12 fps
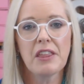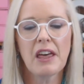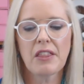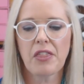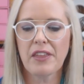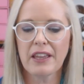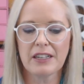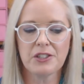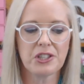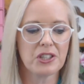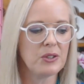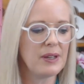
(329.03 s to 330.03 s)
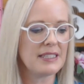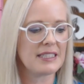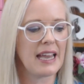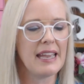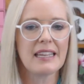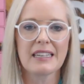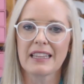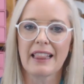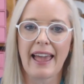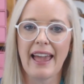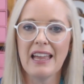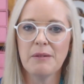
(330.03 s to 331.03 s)
The other thing I do is take a
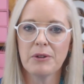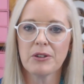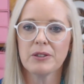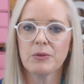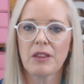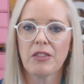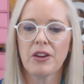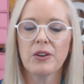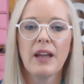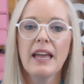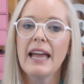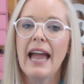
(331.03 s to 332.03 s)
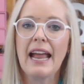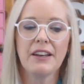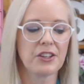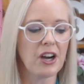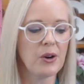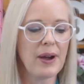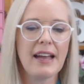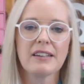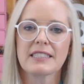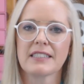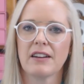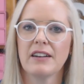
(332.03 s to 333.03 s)
little hand mirror with you and go
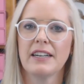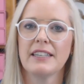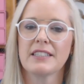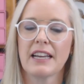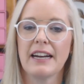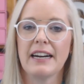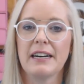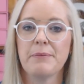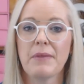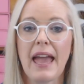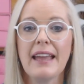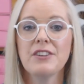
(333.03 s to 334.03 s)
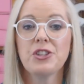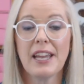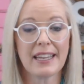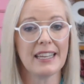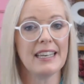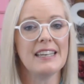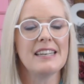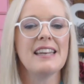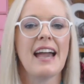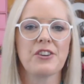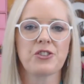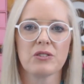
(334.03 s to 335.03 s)
outside and check it in
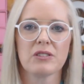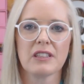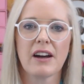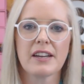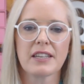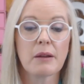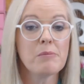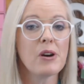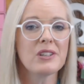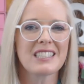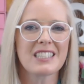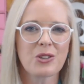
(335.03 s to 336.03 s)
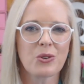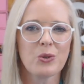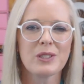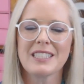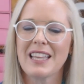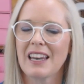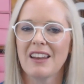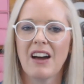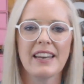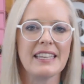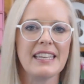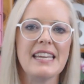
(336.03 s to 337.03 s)
natural lighting. Most stores, their
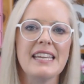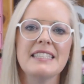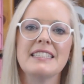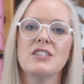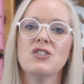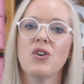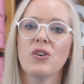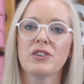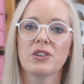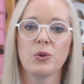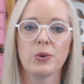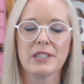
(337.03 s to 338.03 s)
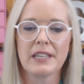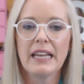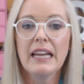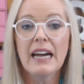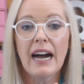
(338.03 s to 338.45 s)
lighting is not good.